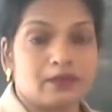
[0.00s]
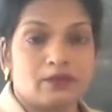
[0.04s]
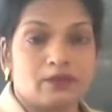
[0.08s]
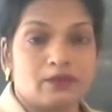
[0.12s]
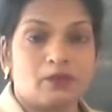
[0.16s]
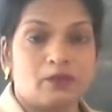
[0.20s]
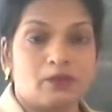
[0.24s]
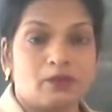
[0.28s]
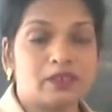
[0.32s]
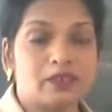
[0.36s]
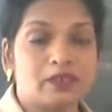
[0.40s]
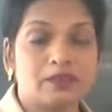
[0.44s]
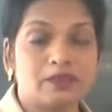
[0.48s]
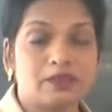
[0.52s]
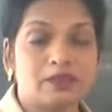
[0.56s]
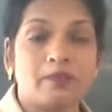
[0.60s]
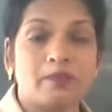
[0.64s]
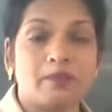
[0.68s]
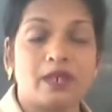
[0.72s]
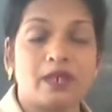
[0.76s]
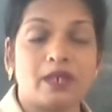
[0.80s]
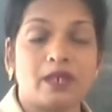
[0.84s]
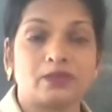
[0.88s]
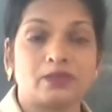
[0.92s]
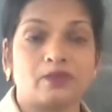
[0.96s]
What is the
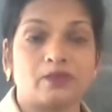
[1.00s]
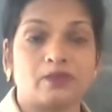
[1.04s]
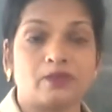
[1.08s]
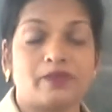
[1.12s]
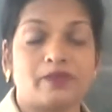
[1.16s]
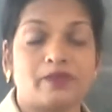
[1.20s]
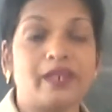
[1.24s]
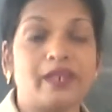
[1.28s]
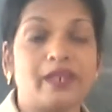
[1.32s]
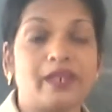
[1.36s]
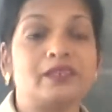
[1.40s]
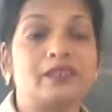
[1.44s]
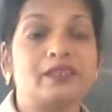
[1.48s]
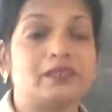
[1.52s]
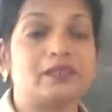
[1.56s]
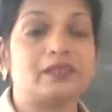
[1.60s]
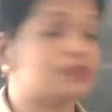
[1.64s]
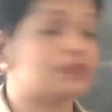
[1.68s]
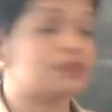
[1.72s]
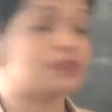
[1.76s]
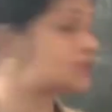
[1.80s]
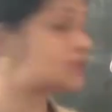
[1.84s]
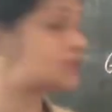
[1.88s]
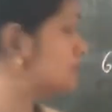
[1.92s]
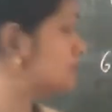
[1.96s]
mass of
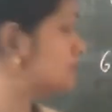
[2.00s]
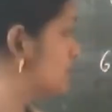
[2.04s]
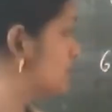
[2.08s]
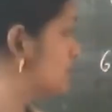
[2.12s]
86